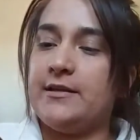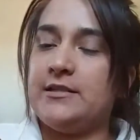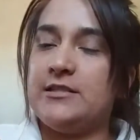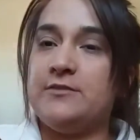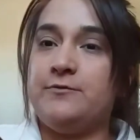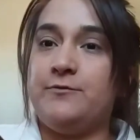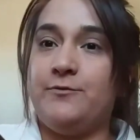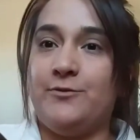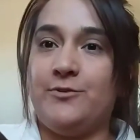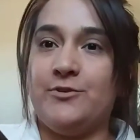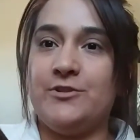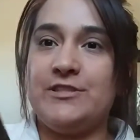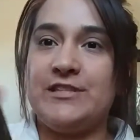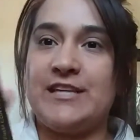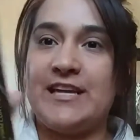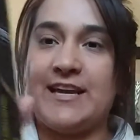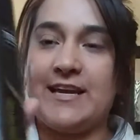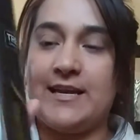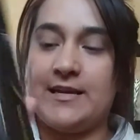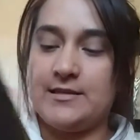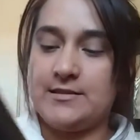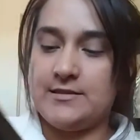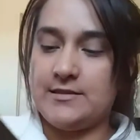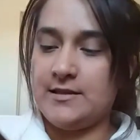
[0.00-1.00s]
It's full
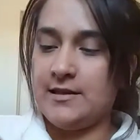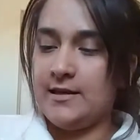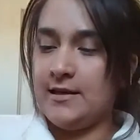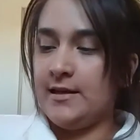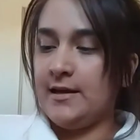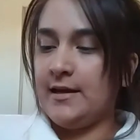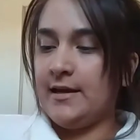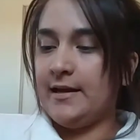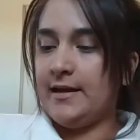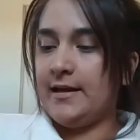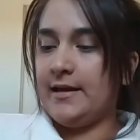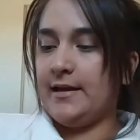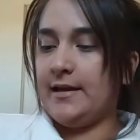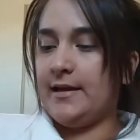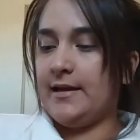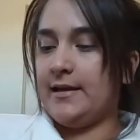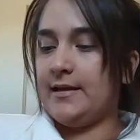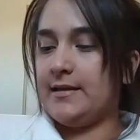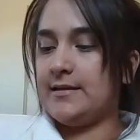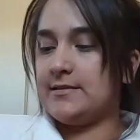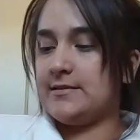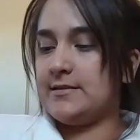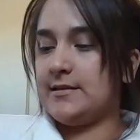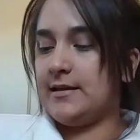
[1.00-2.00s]
size. It
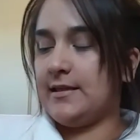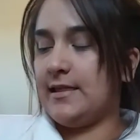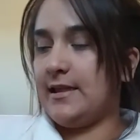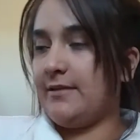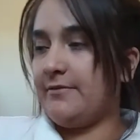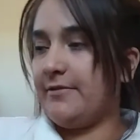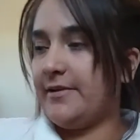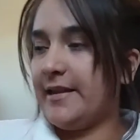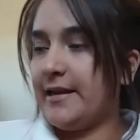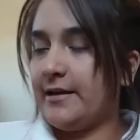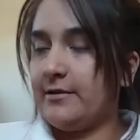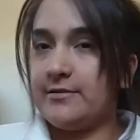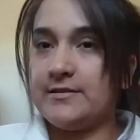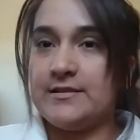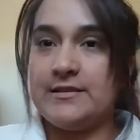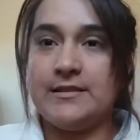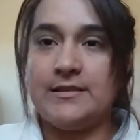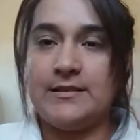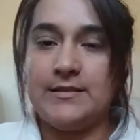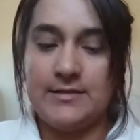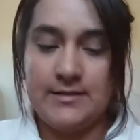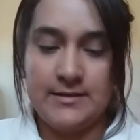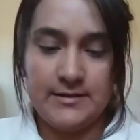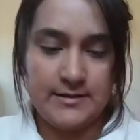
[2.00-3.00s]
is 11
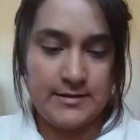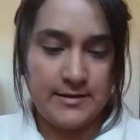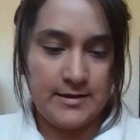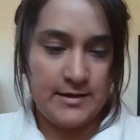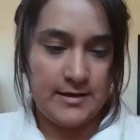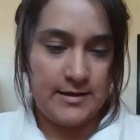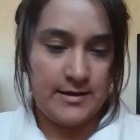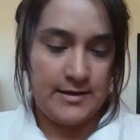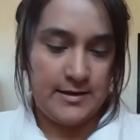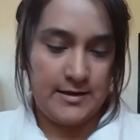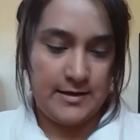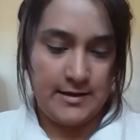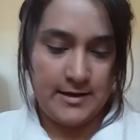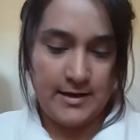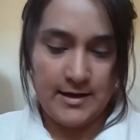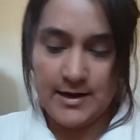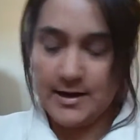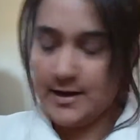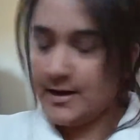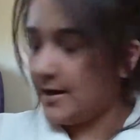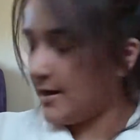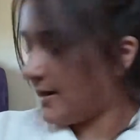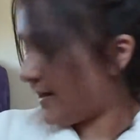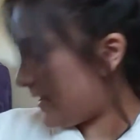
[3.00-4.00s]
ounces.
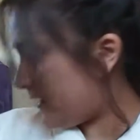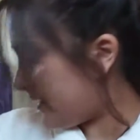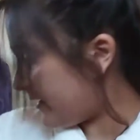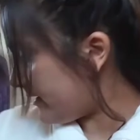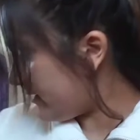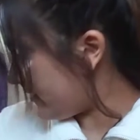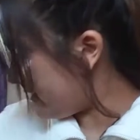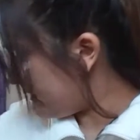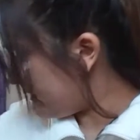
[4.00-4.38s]
Yay!